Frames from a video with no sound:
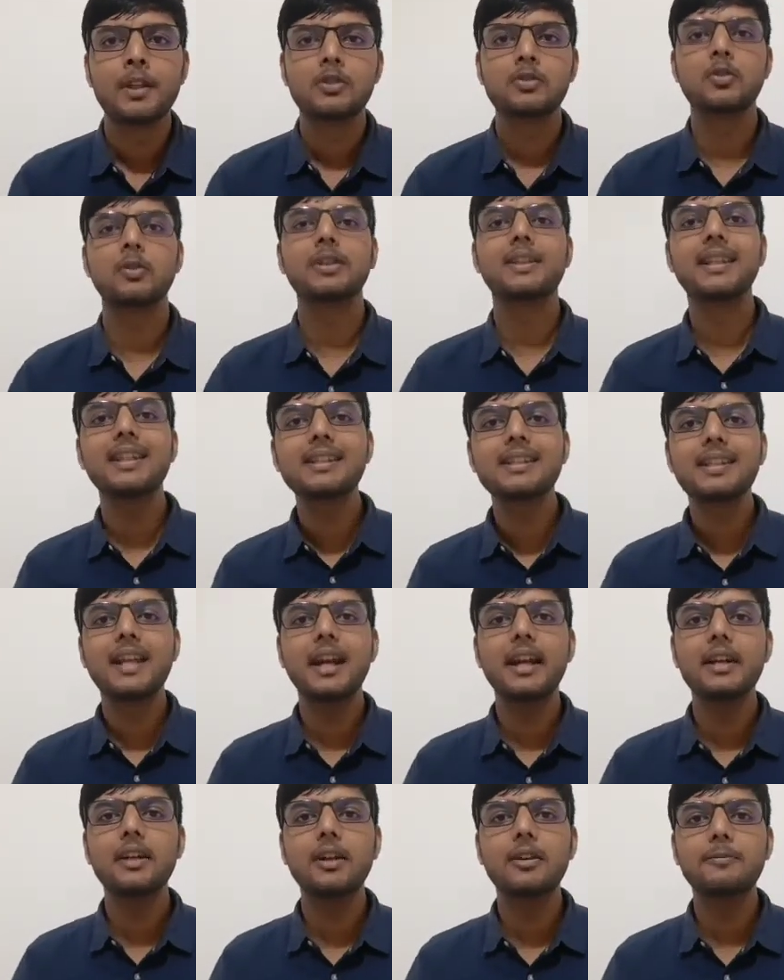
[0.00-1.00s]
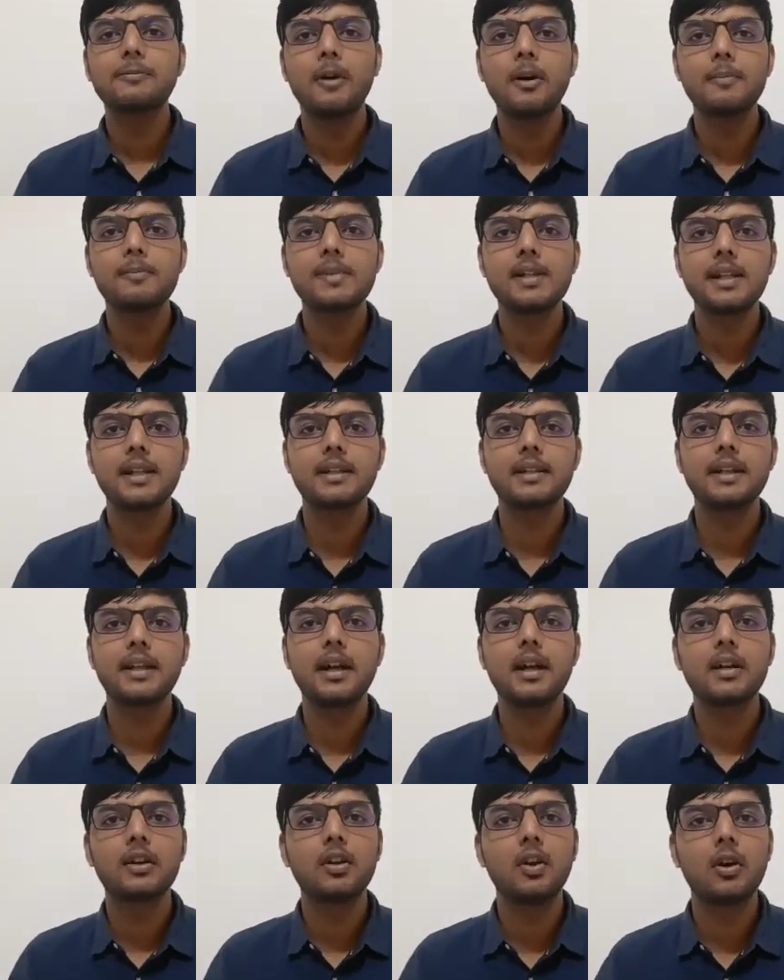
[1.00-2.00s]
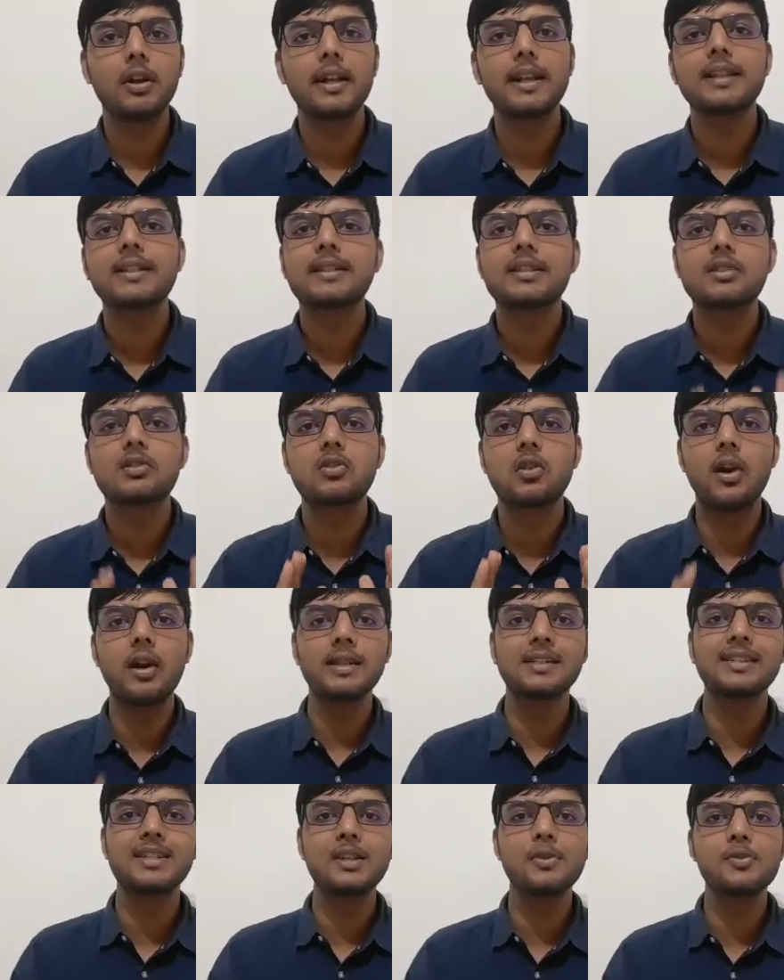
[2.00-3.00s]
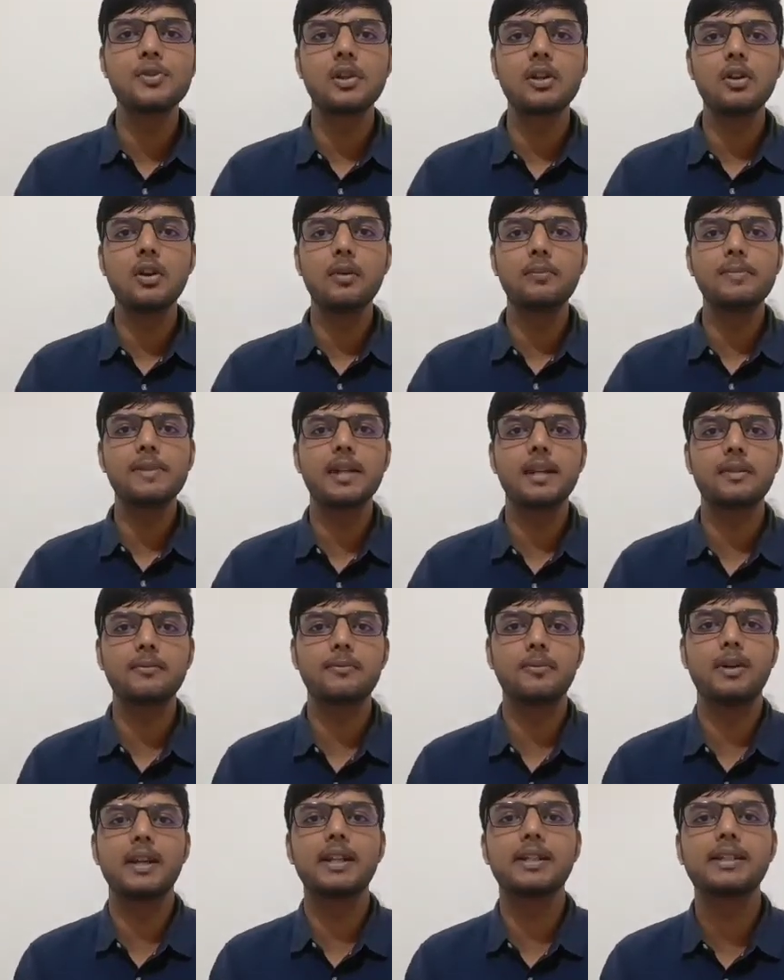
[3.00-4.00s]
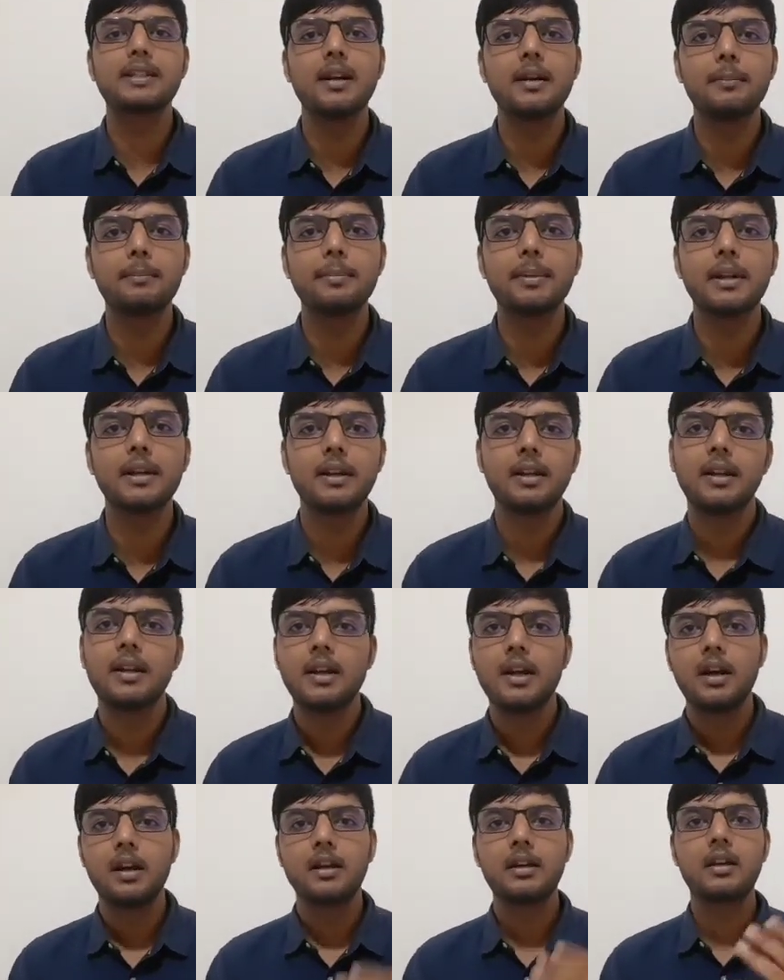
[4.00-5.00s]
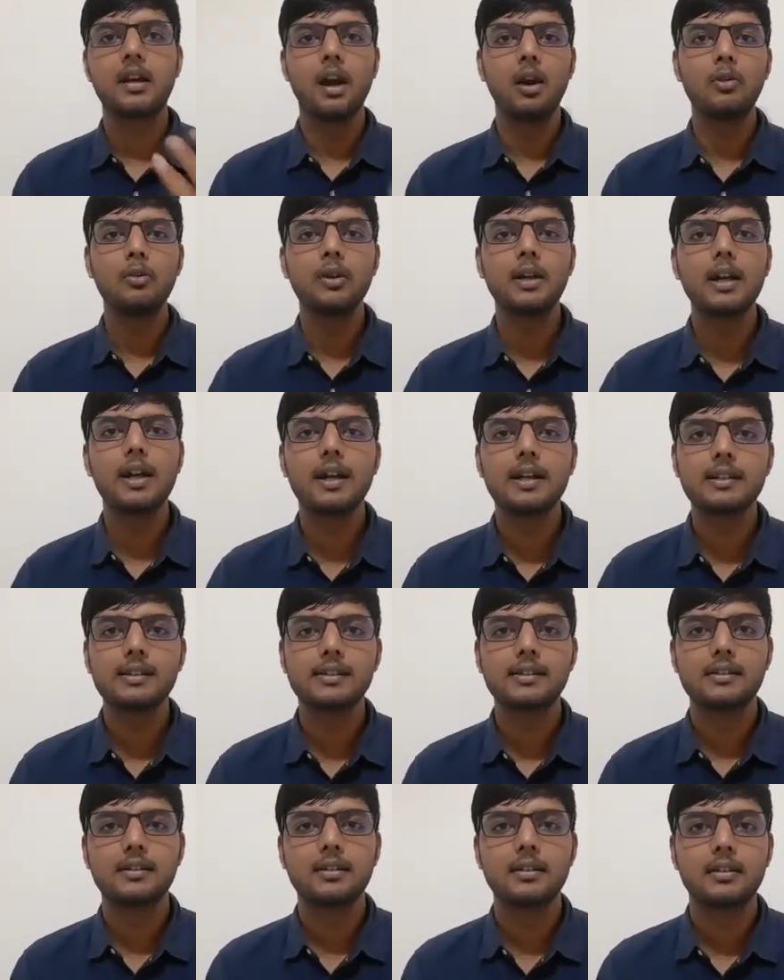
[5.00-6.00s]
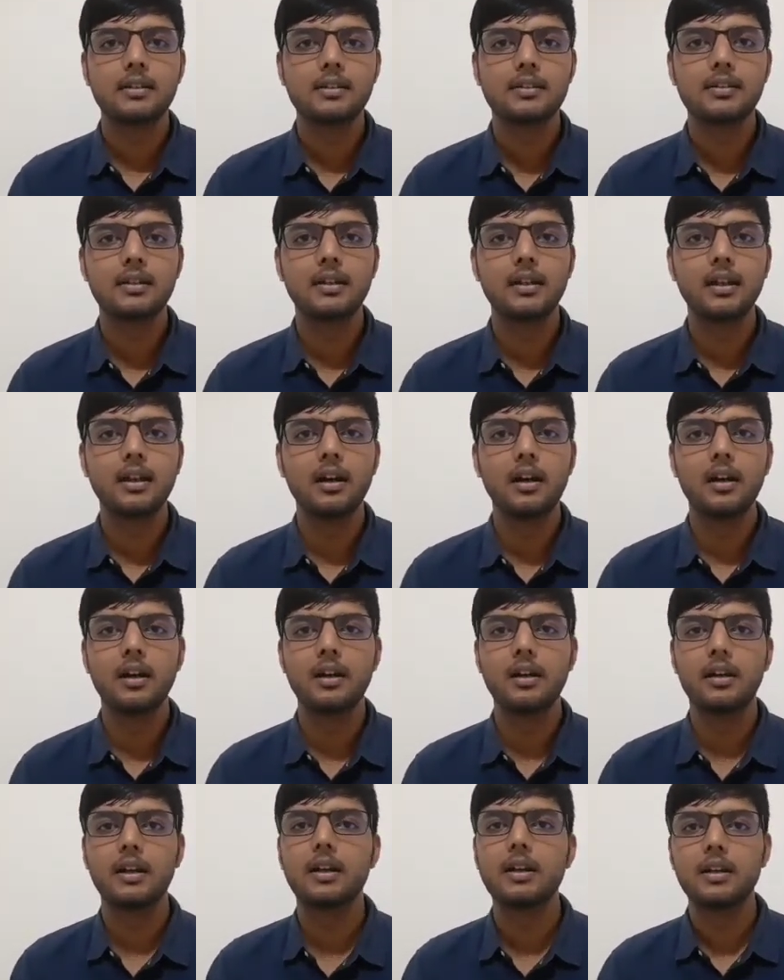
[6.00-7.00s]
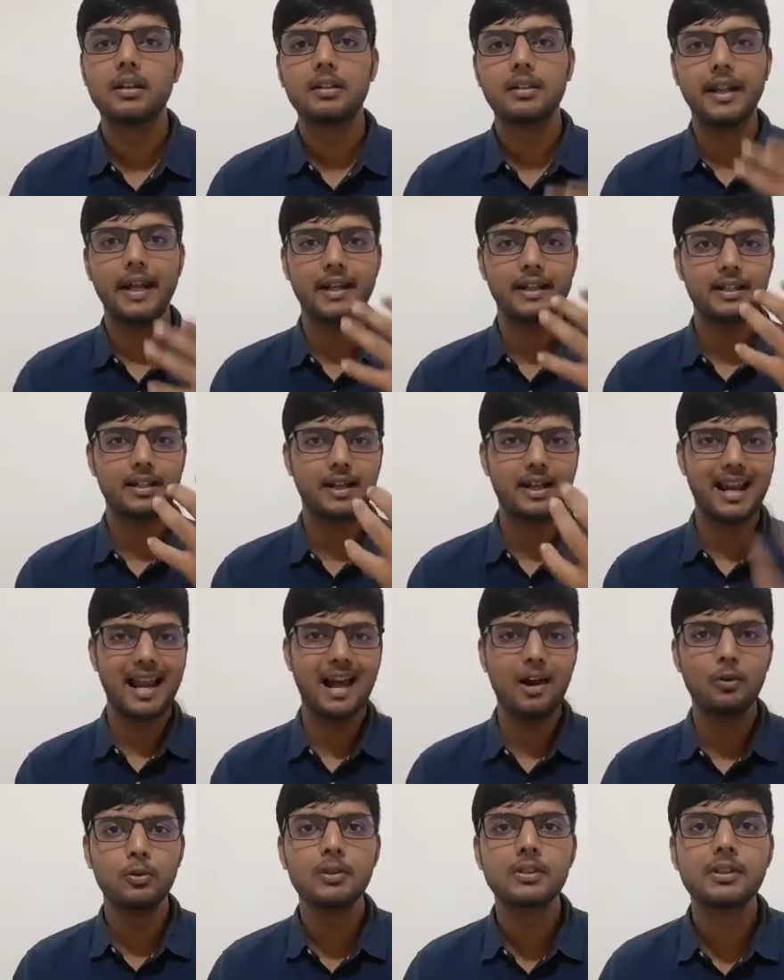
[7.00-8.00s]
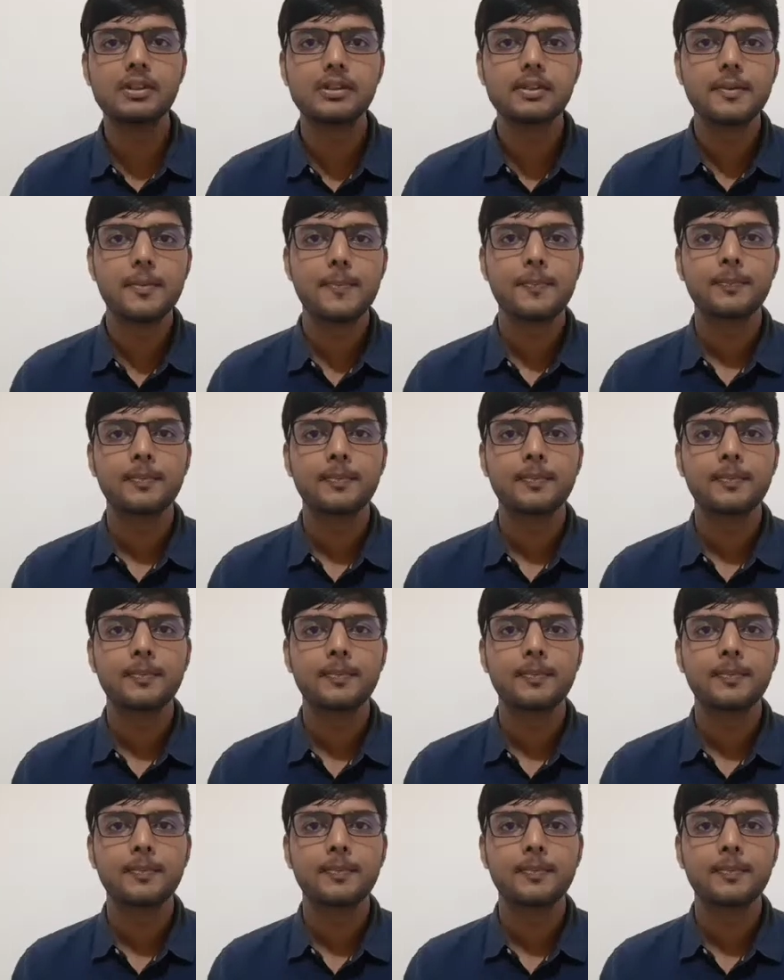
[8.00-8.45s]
so this kind of object, they are known as translucent object. For example, ground glass, that clouds,